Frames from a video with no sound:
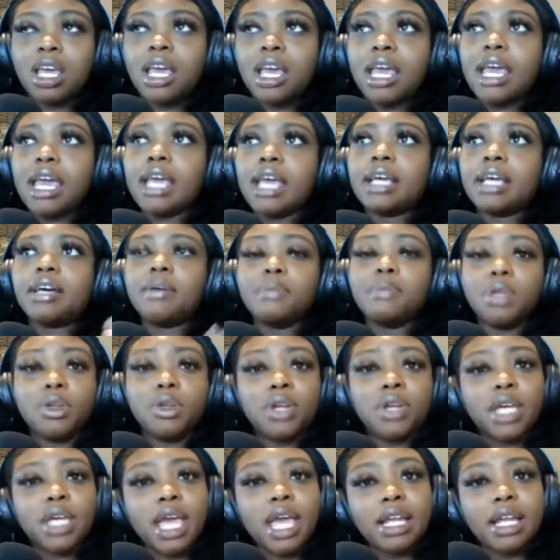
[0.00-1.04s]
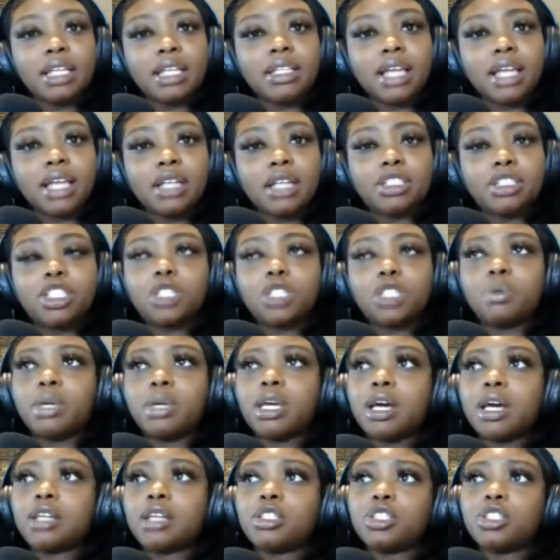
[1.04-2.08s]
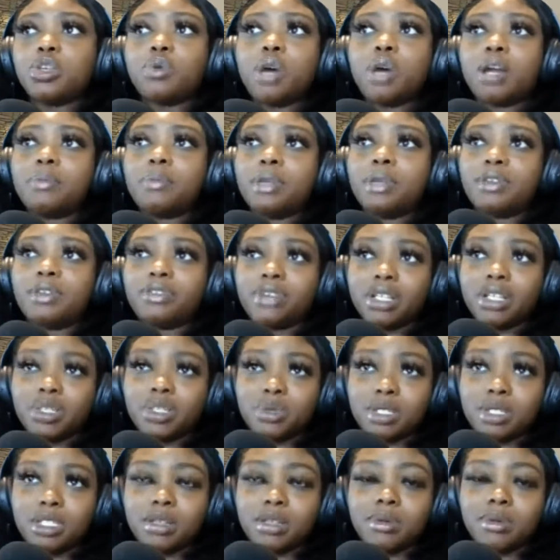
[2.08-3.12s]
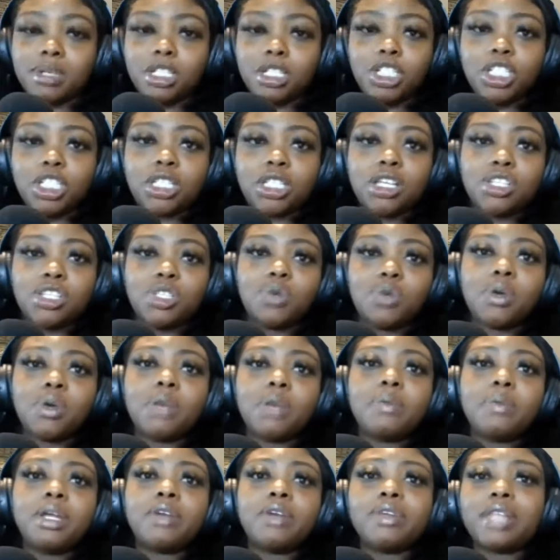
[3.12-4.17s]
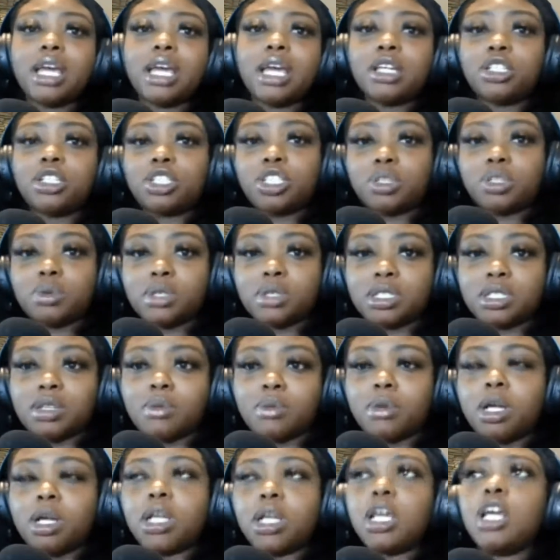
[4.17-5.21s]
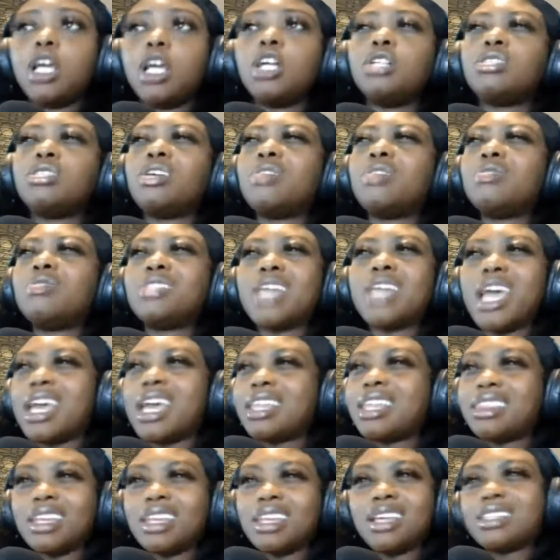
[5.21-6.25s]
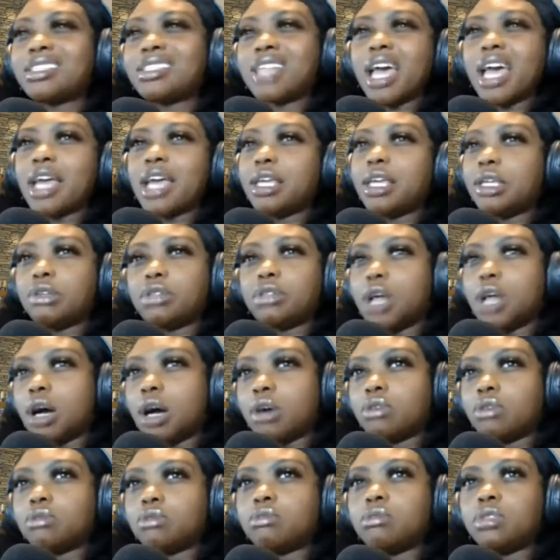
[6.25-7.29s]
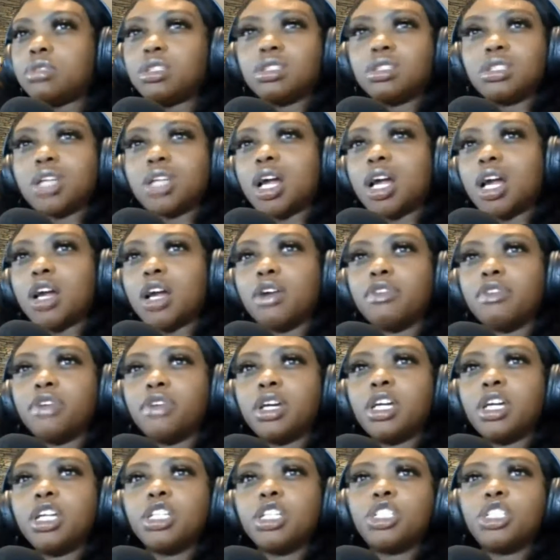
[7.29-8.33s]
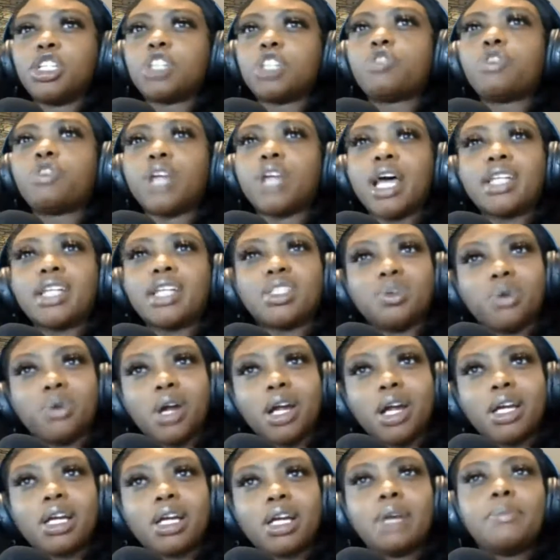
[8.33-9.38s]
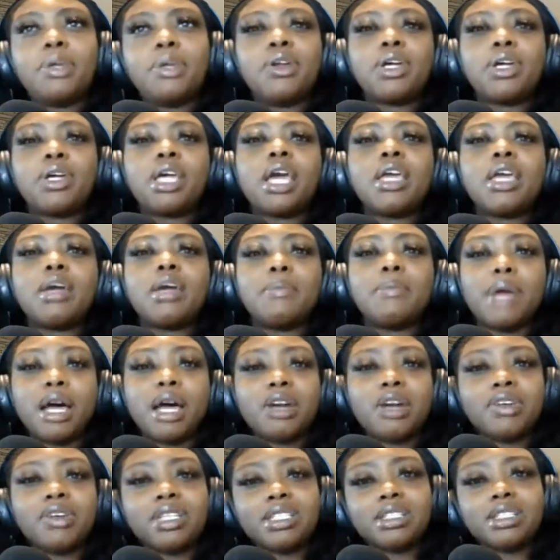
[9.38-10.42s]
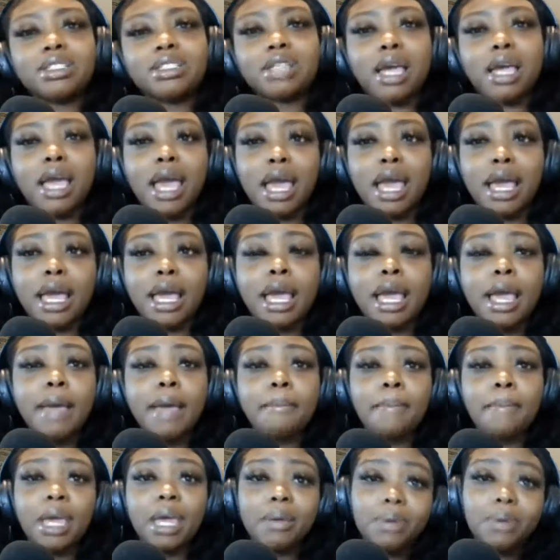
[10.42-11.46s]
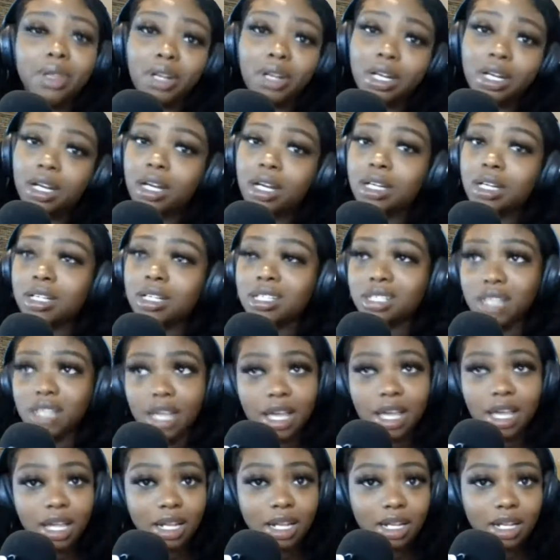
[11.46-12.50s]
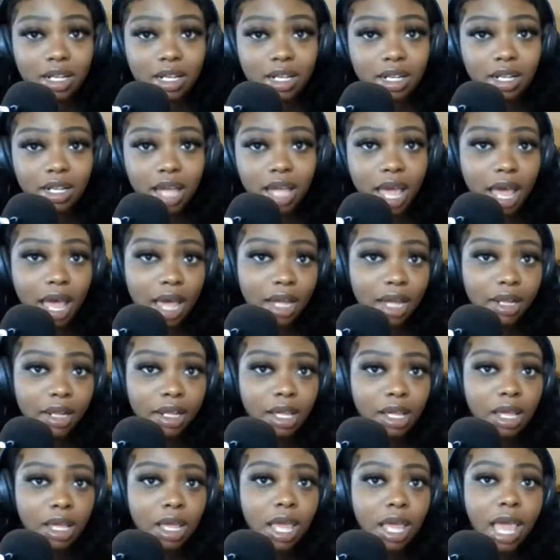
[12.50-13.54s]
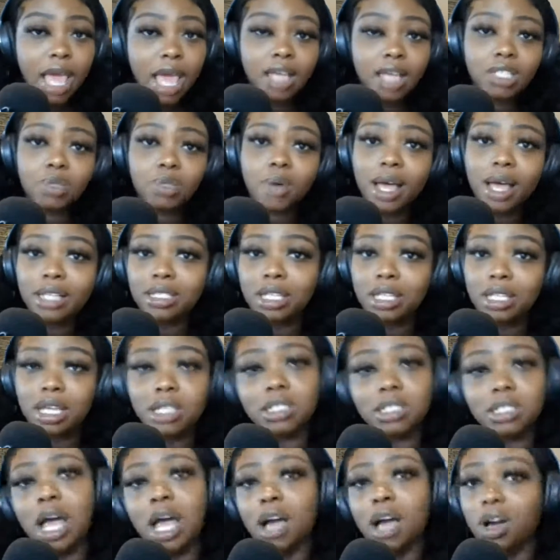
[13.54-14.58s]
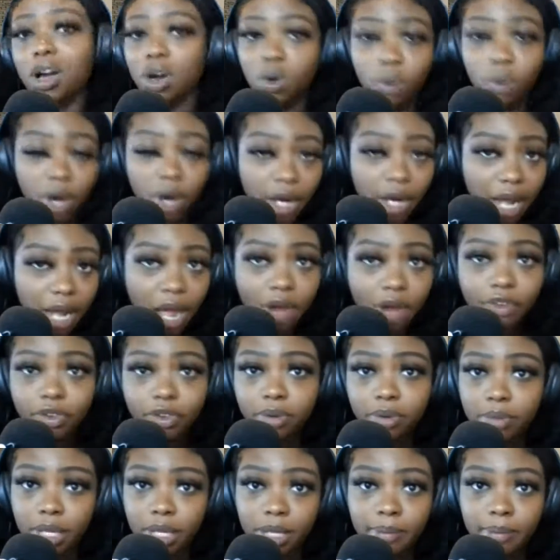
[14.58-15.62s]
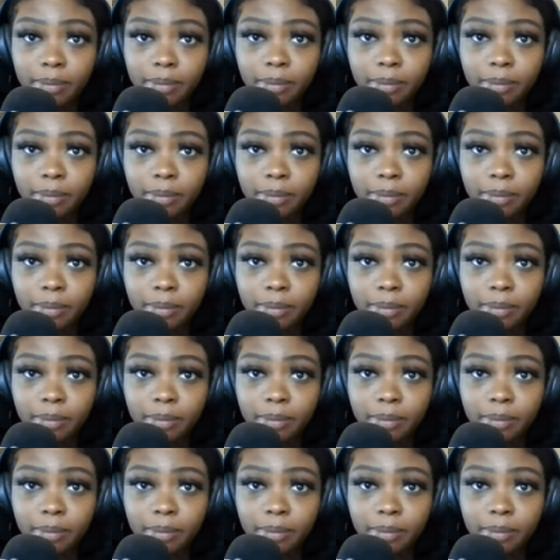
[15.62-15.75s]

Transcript: and communicating that. Just because you want to be friends with someone, just because you want to be in a relationship with someone, don't take things that you don't deserve just for that to work. Communicate your boundaries and say, hey, maybe you didn't understand that XYZ is not going to work out for me,